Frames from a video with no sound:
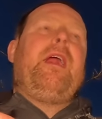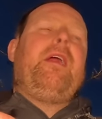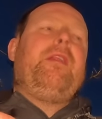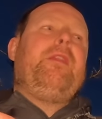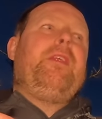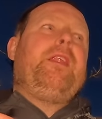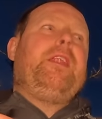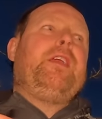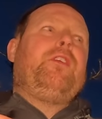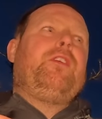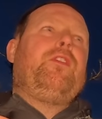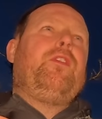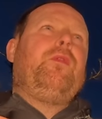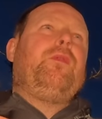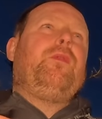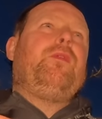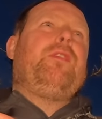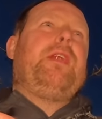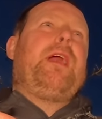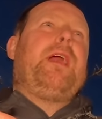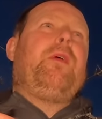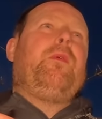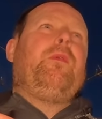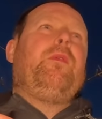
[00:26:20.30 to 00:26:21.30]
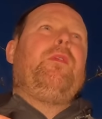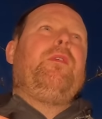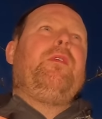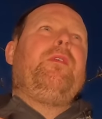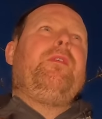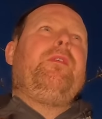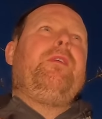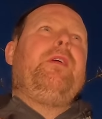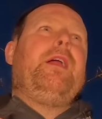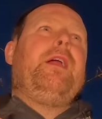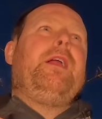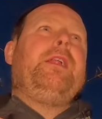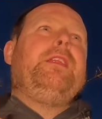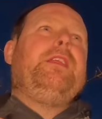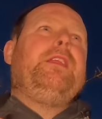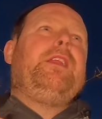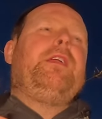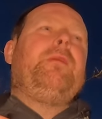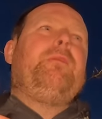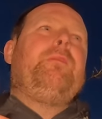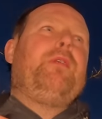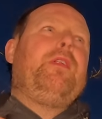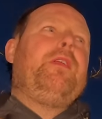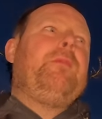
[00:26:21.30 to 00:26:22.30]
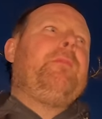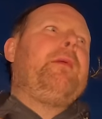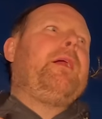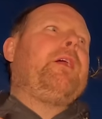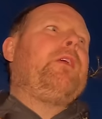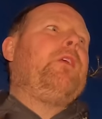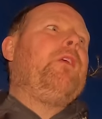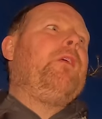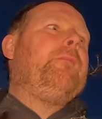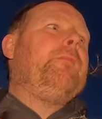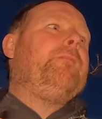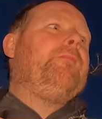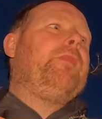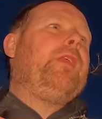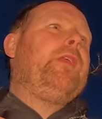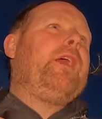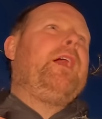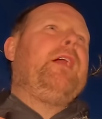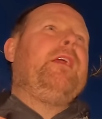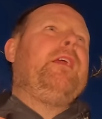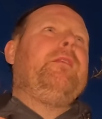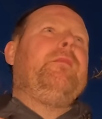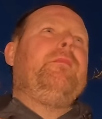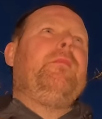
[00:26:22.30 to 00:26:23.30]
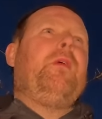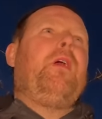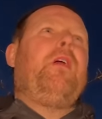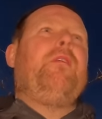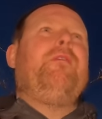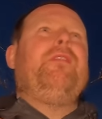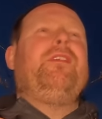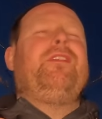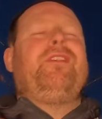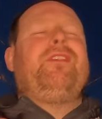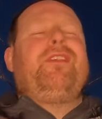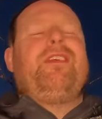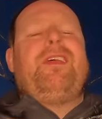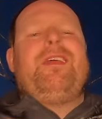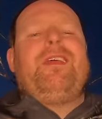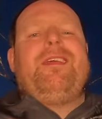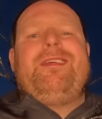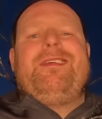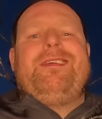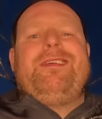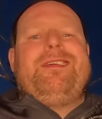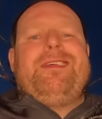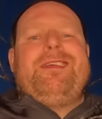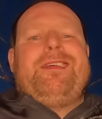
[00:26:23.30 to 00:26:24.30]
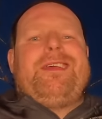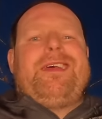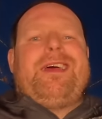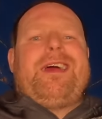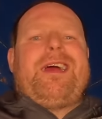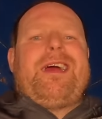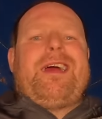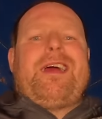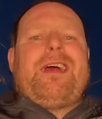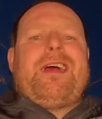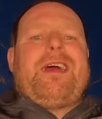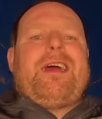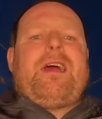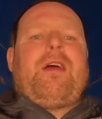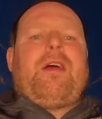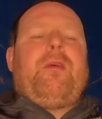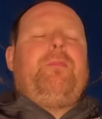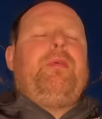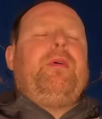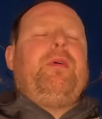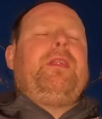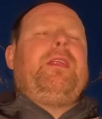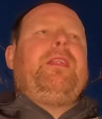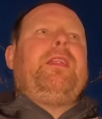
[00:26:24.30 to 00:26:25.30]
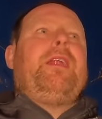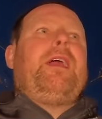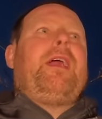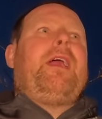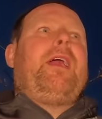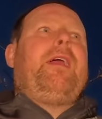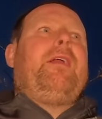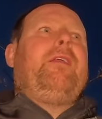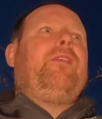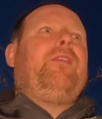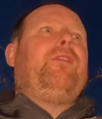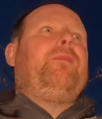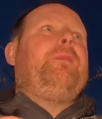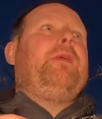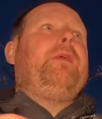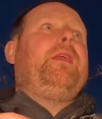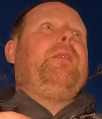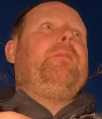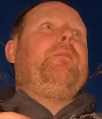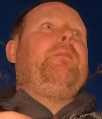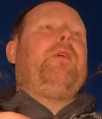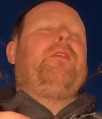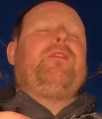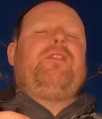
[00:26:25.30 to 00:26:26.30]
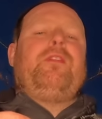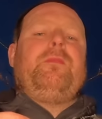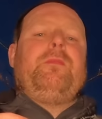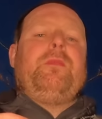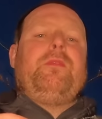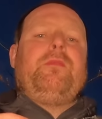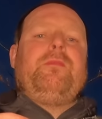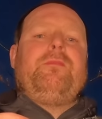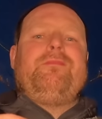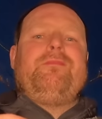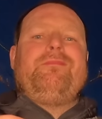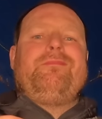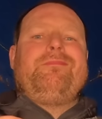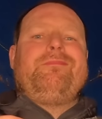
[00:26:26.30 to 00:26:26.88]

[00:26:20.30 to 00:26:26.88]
and then it cools down and then you can put it back on. And obviously I'm putting in the highest speed possible,